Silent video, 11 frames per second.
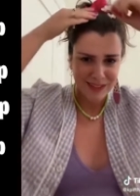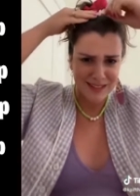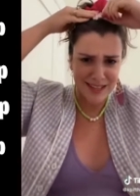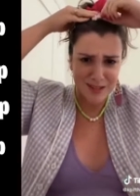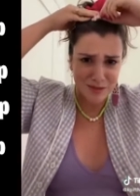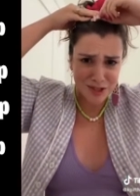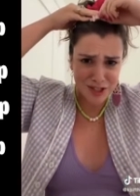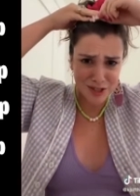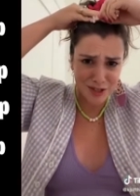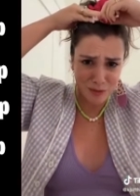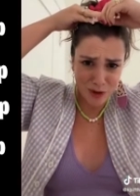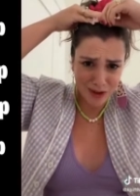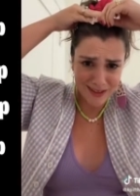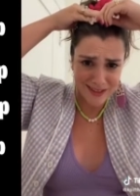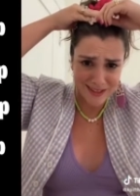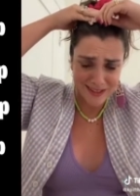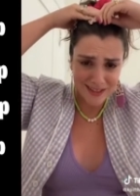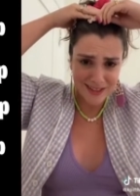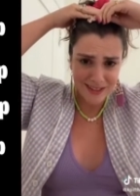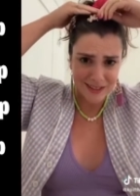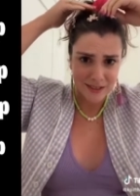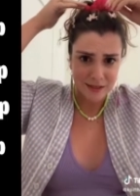Because that's what she wants.
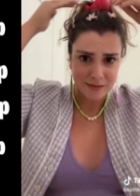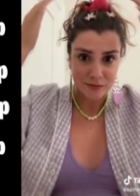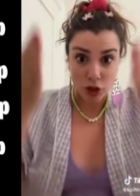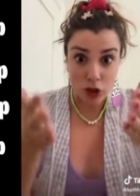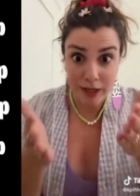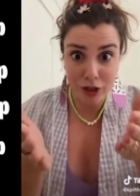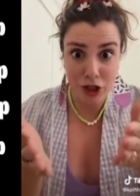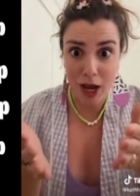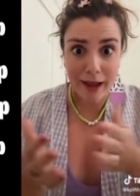Your inner